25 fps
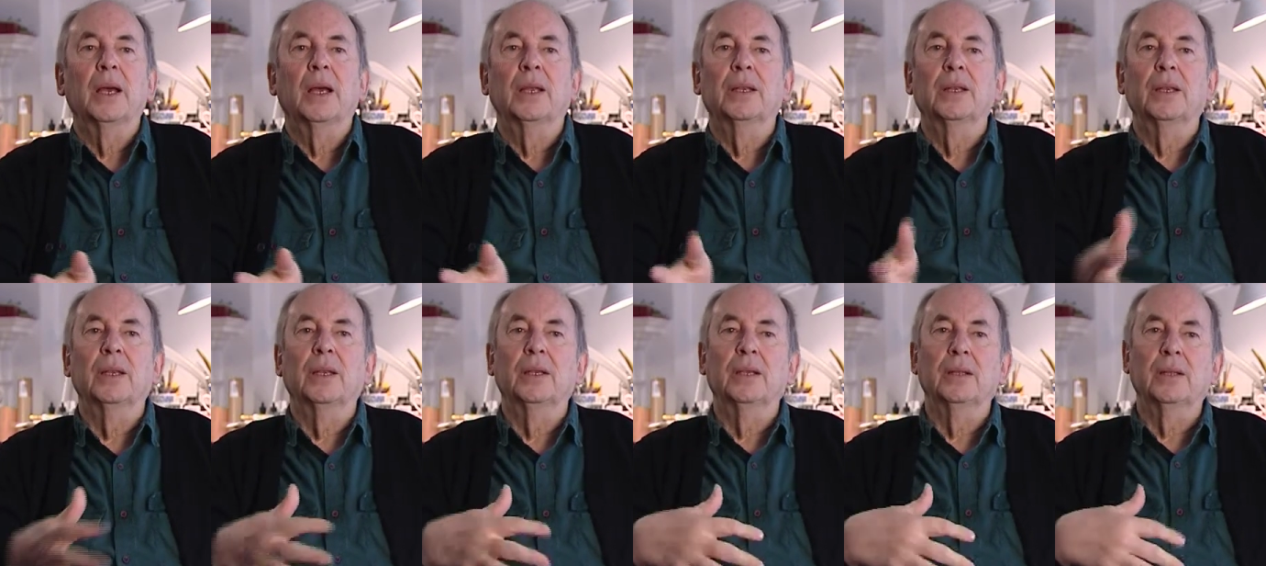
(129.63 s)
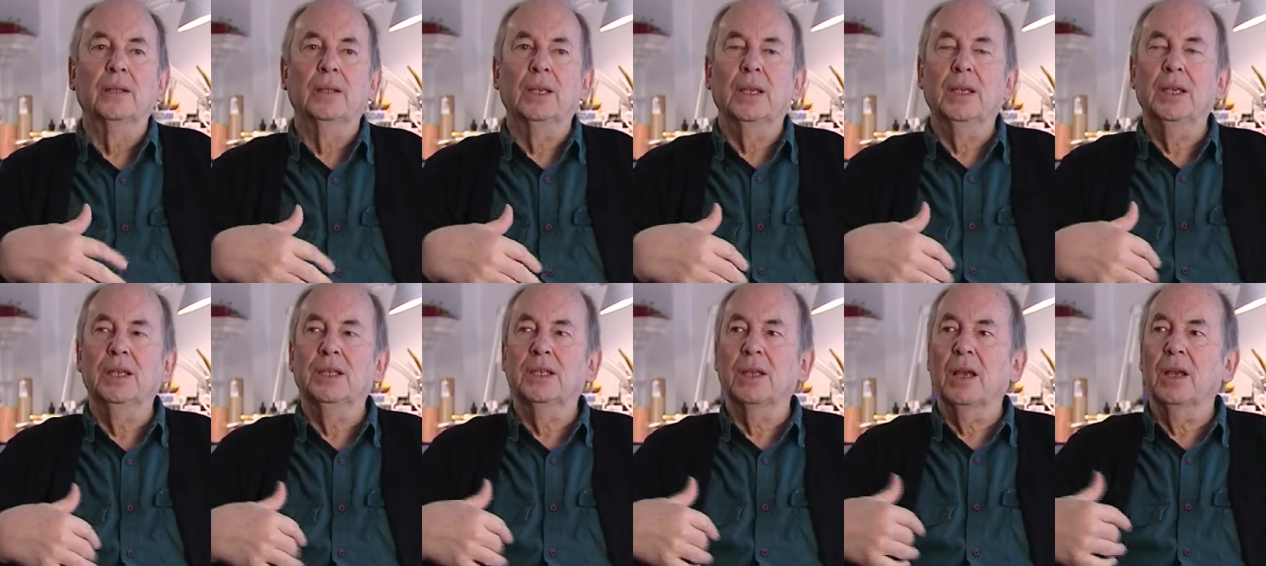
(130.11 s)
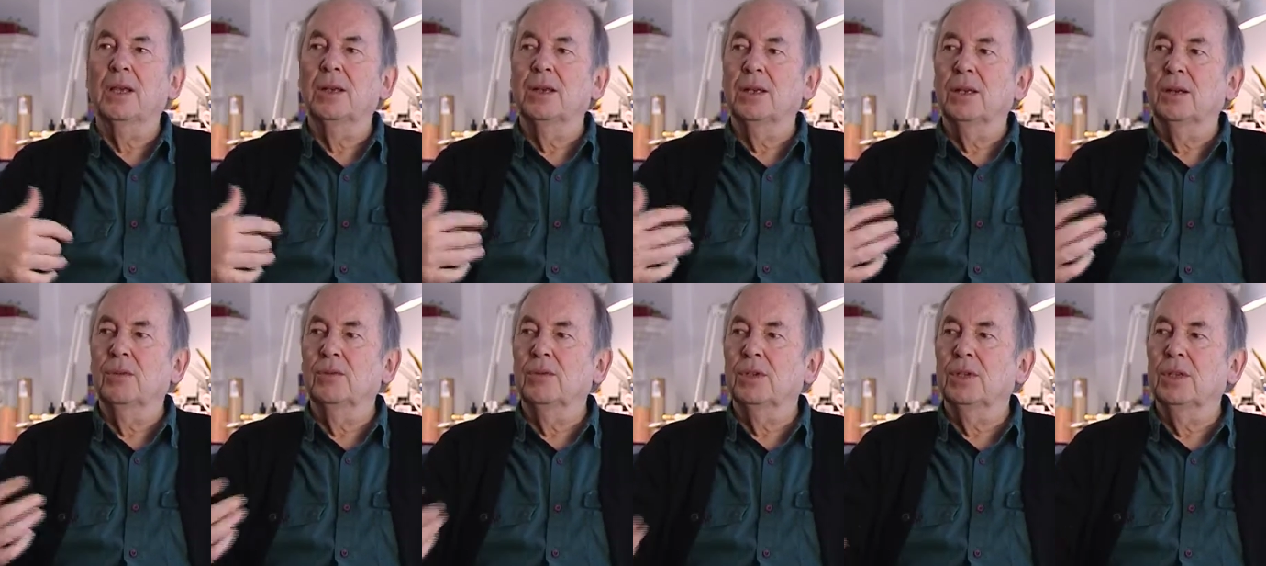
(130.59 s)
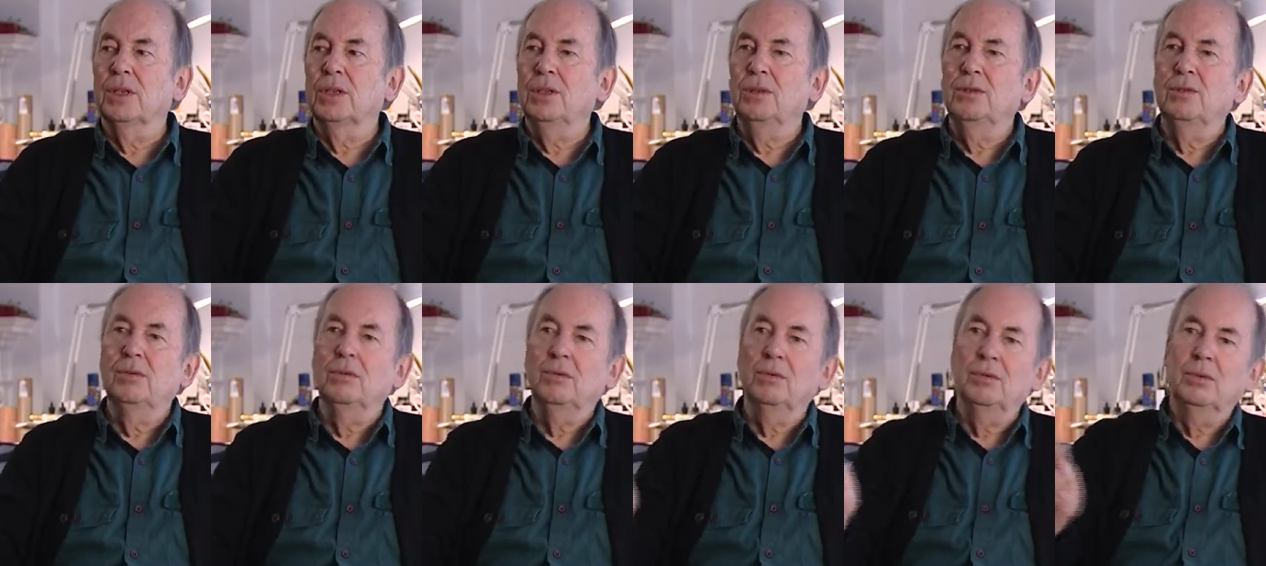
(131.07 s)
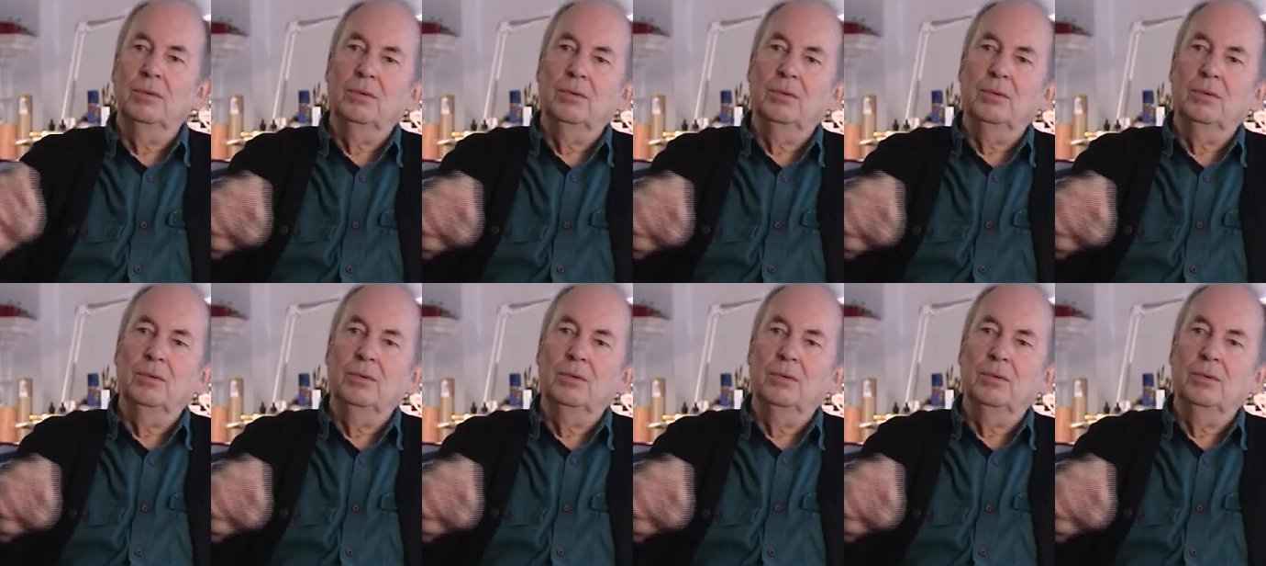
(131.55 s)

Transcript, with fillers: And his idea was that you,